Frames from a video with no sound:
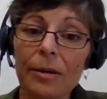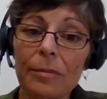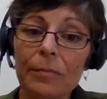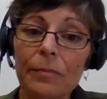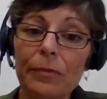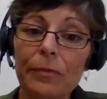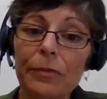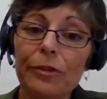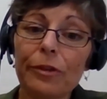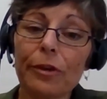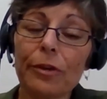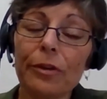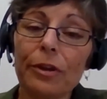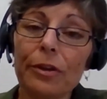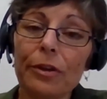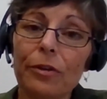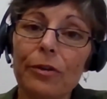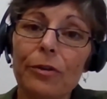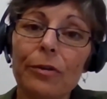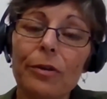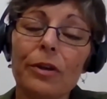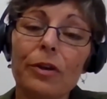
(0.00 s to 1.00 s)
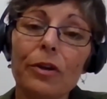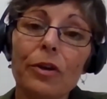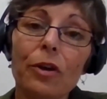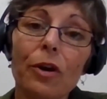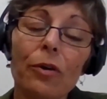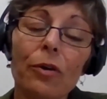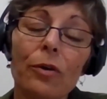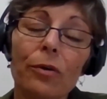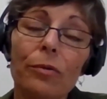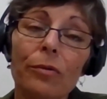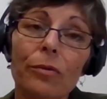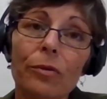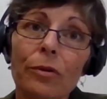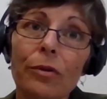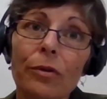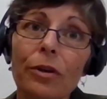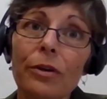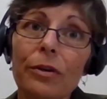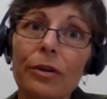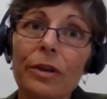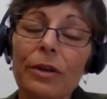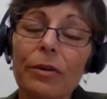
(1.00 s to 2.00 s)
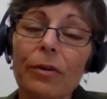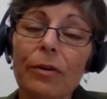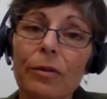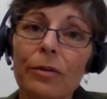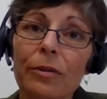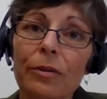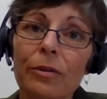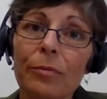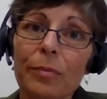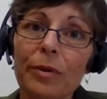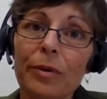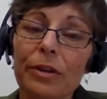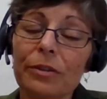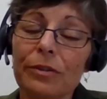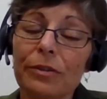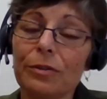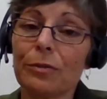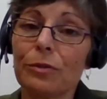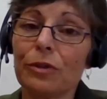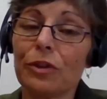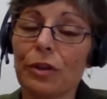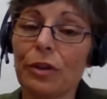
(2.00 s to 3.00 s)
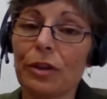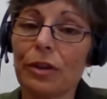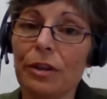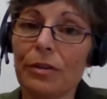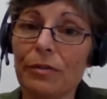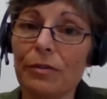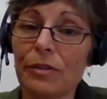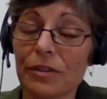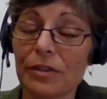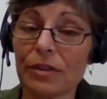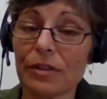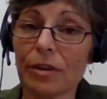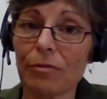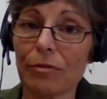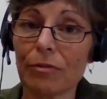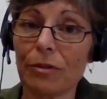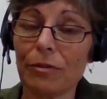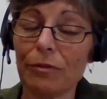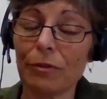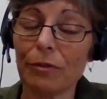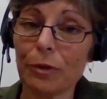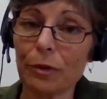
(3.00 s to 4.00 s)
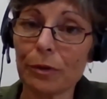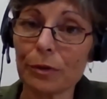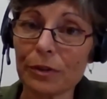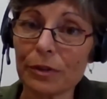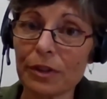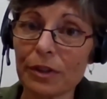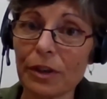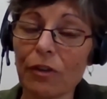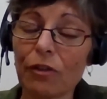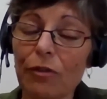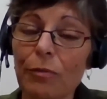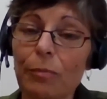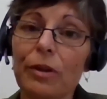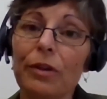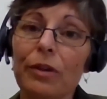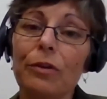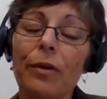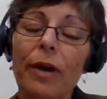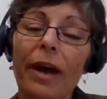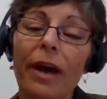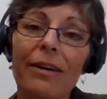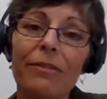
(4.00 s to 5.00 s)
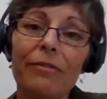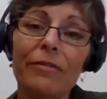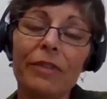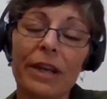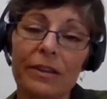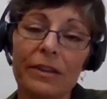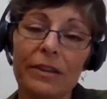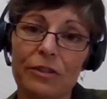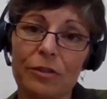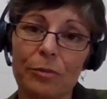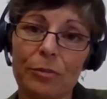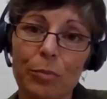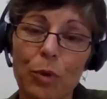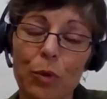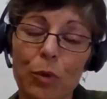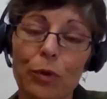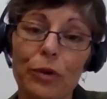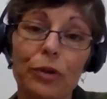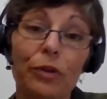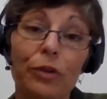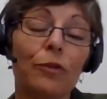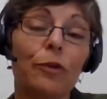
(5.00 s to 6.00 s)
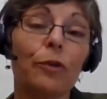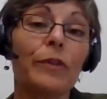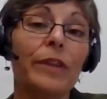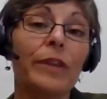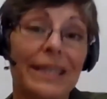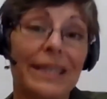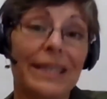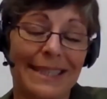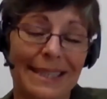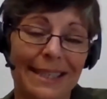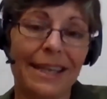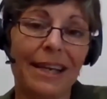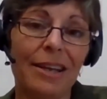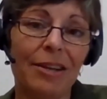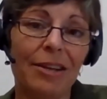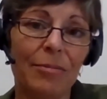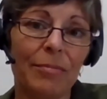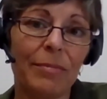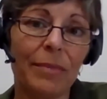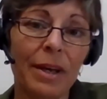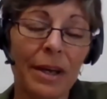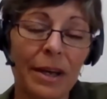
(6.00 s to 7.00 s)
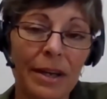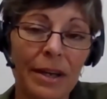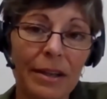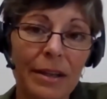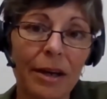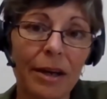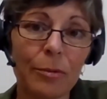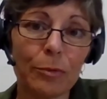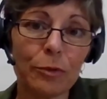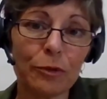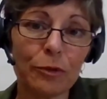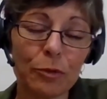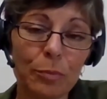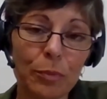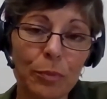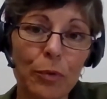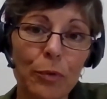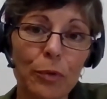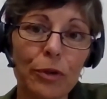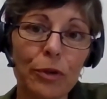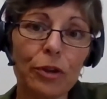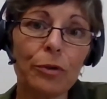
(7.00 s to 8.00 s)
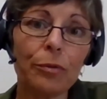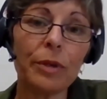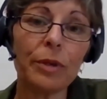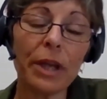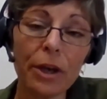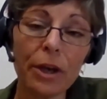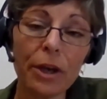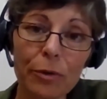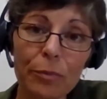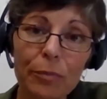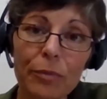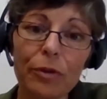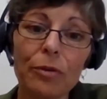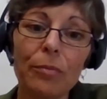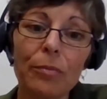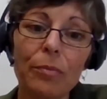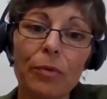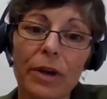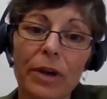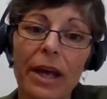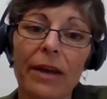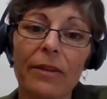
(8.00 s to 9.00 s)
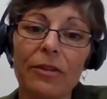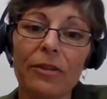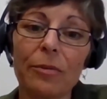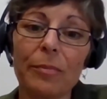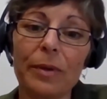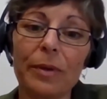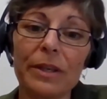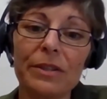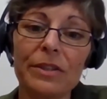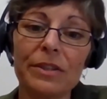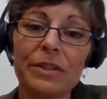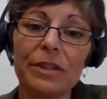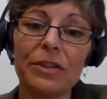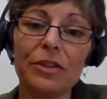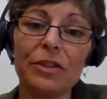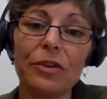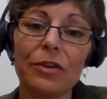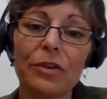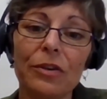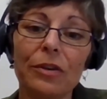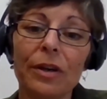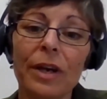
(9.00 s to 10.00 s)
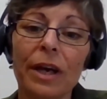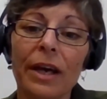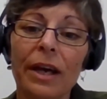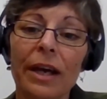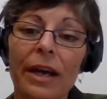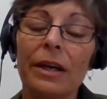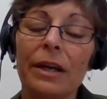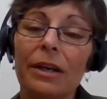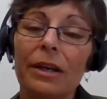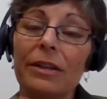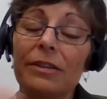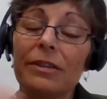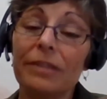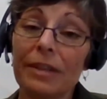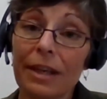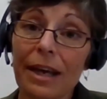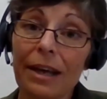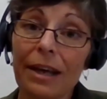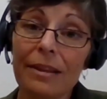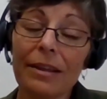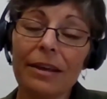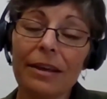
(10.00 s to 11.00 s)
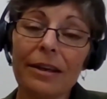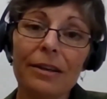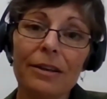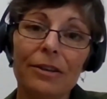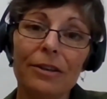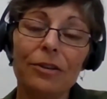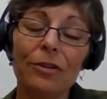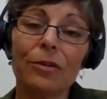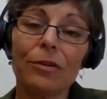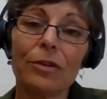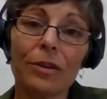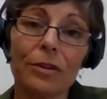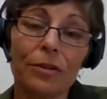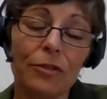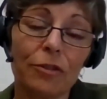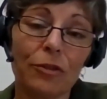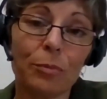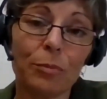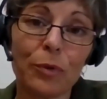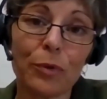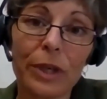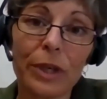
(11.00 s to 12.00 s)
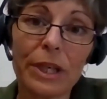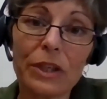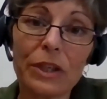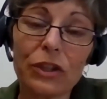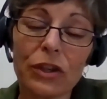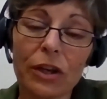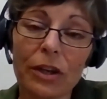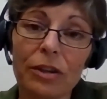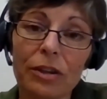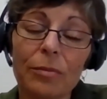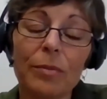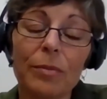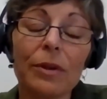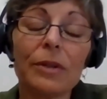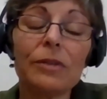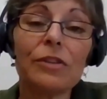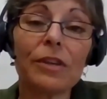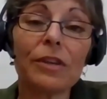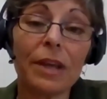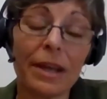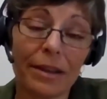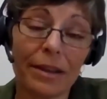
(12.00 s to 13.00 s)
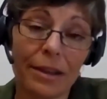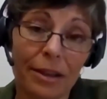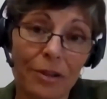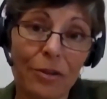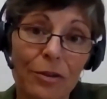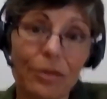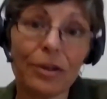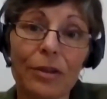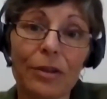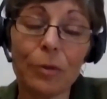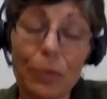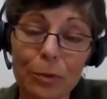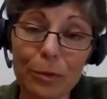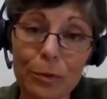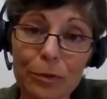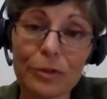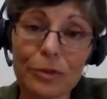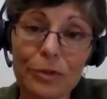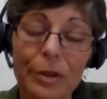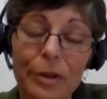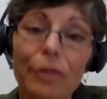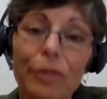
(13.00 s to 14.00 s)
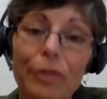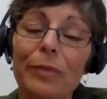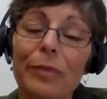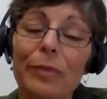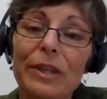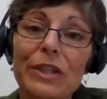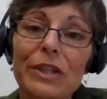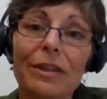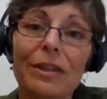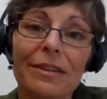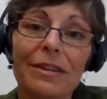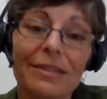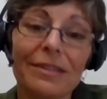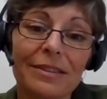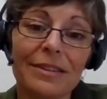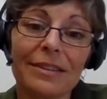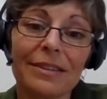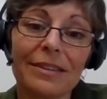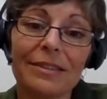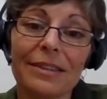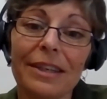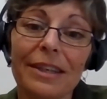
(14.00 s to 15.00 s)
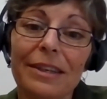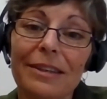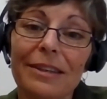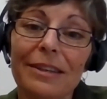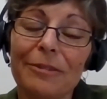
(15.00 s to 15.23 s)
so that you can go not only on a personal journey of discovery for yourself, but you have that support. You've got that team that will support you and help you bring out the best in you. Together, you can support each other, but together you can also help each other succeed.